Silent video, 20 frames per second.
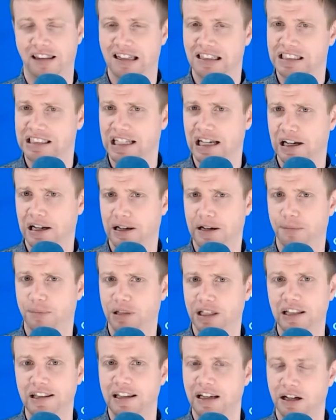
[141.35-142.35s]
That is not
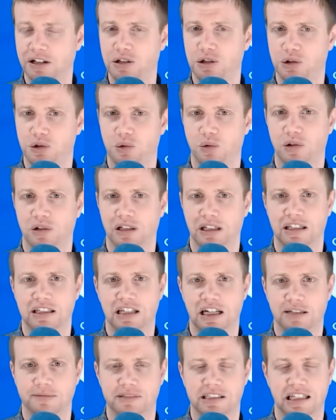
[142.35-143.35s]
completely unusual in
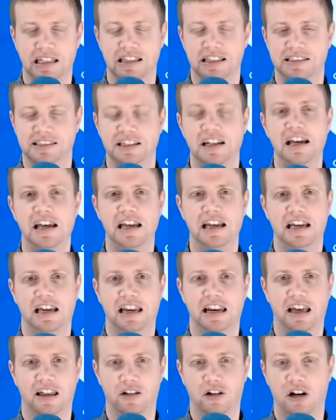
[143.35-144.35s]
times like this,
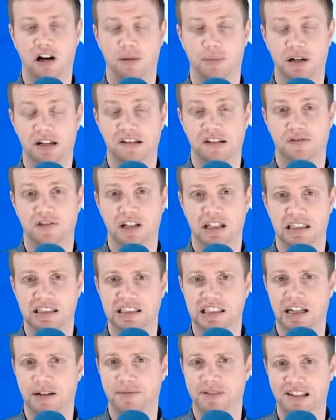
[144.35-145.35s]
and other companies have done the
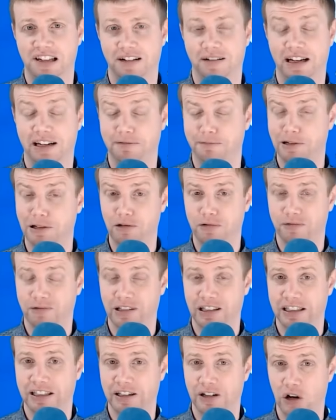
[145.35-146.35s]
same, saying, hey, we don't
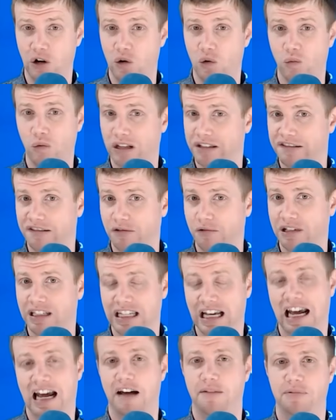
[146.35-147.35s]
really know what's going
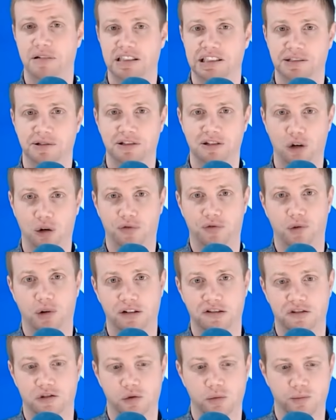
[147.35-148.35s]
to happen, so it's hard for
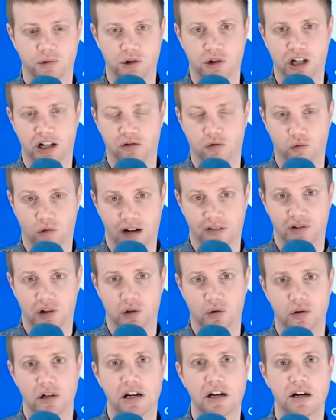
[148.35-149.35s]
us to project
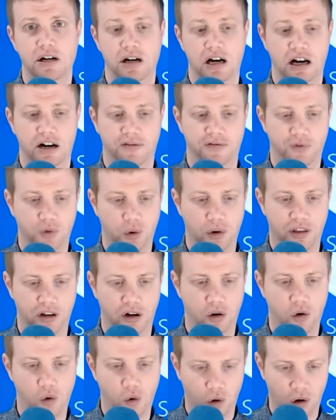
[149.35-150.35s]
revenue uh, for the
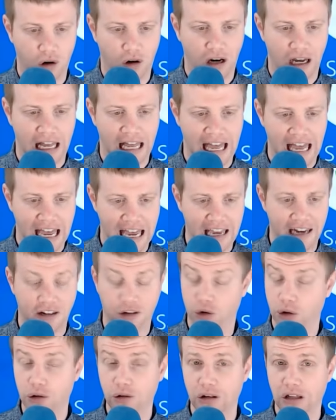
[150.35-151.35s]
quarter ahead.
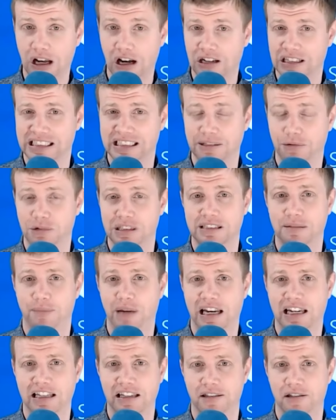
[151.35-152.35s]
Google honestly wasn't
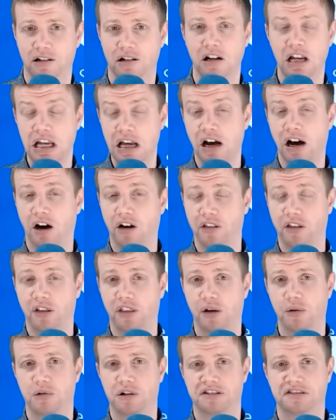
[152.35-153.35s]
bad either, although
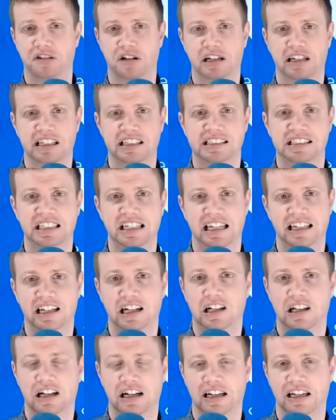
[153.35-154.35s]
they were starting to see a
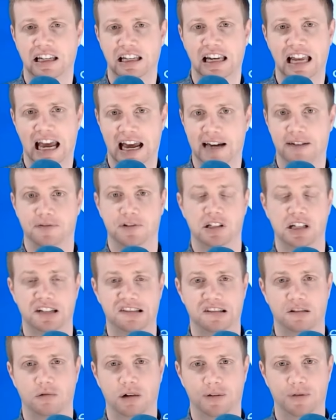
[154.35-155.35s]
decline in
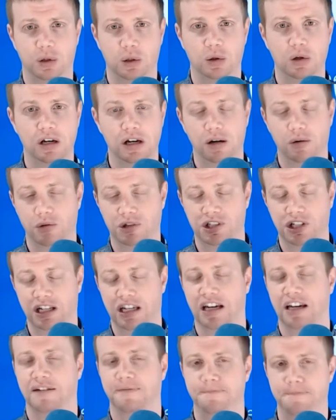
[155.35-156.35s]
advertising revenue, which
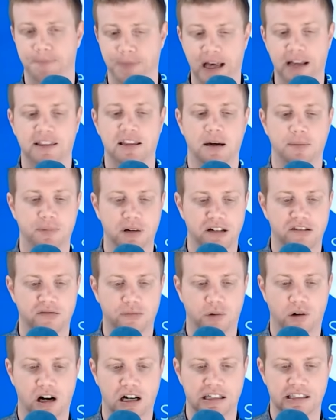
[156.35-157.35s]
again, not that big
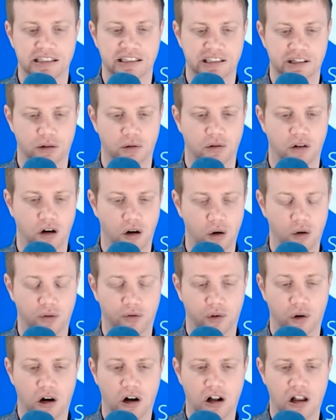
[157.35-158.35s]
surprise. So
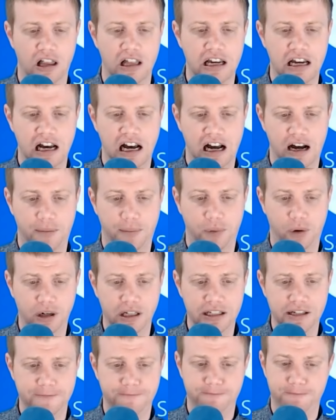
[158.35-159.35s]
overall, uh,
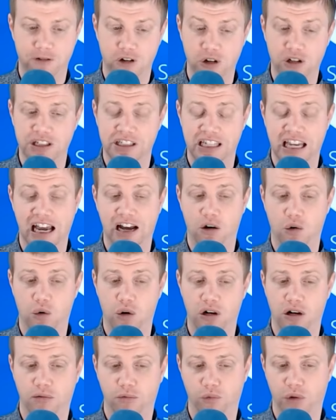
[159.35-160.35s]
pretty good tech
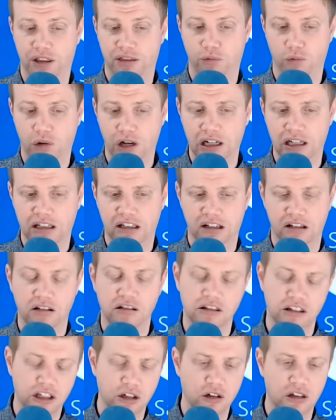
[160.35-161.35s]
quarter with with one
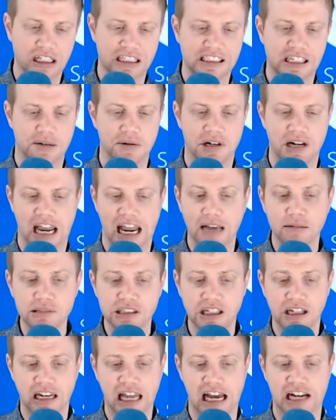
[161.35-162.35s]
little exception,
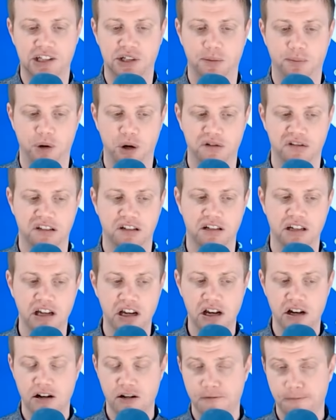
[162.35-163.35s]
Amazon actually posted
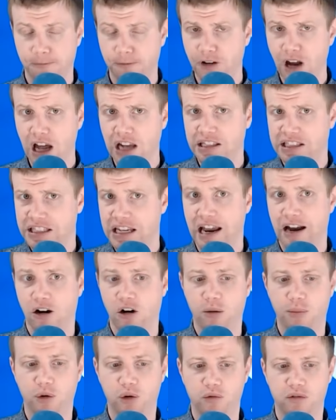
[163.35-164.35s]
not
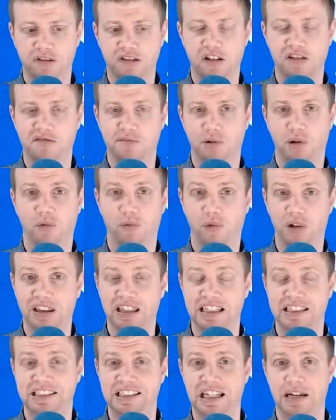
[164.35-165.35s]
terrible results, but what
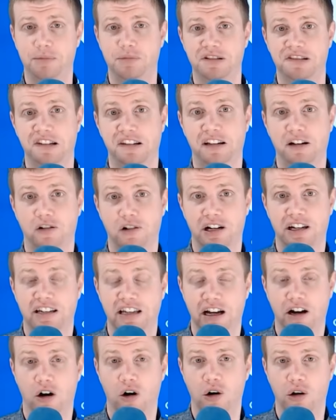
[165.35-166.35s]
they said was that they were going to
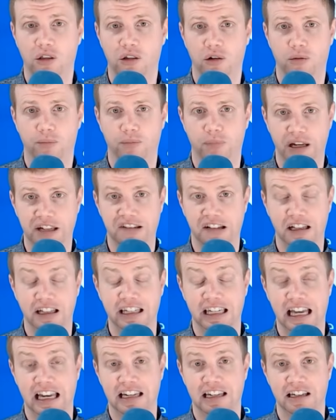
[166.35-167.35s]
take all their basic
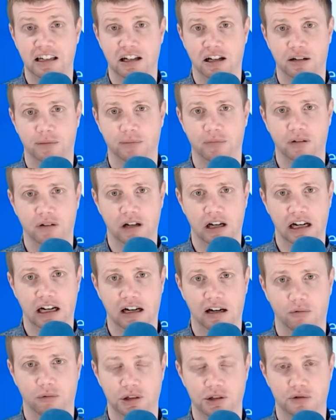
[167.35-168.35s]
net income,
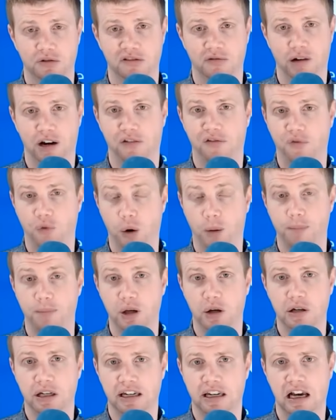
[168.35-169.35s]
uh, which was around $4
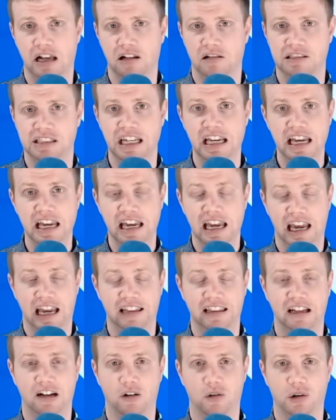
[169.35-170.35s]
billion,
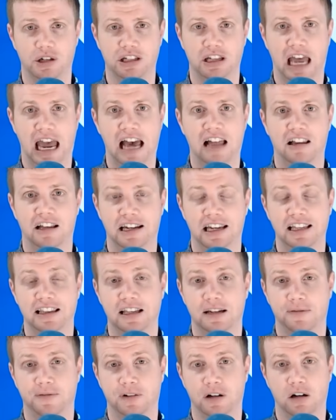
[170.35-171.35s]
and they were going to allocate
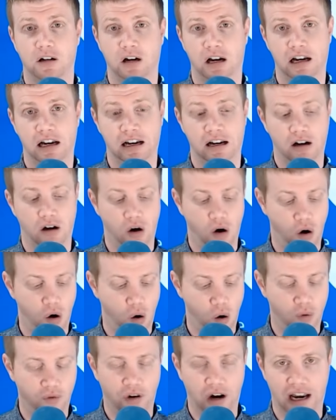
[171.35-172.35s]
that for uh,
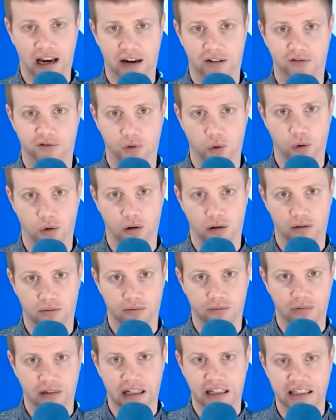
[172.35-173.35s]
overhead for
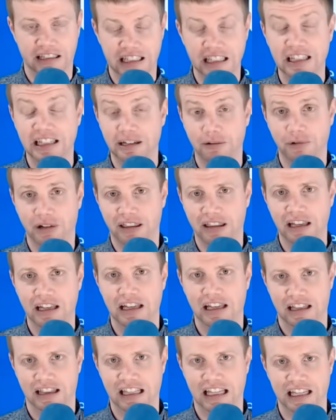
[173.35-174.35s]
dealing with
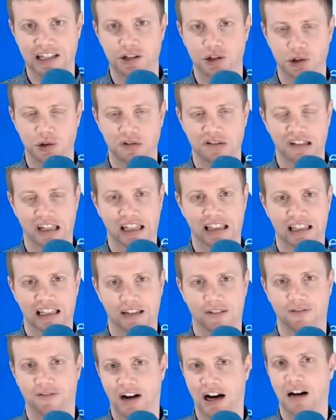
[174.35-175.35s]
the issues in the
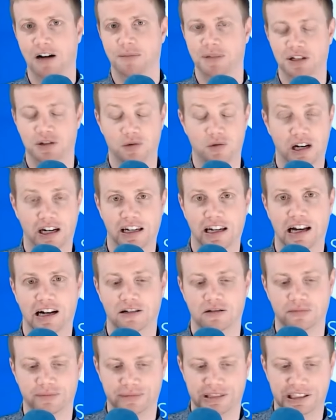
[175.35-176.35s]
environment right
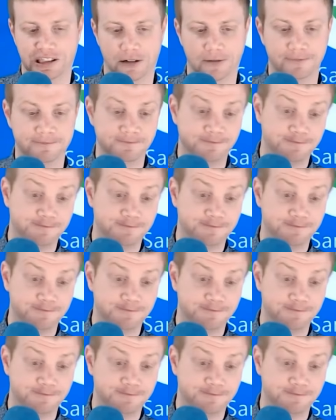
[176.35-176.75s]
now. So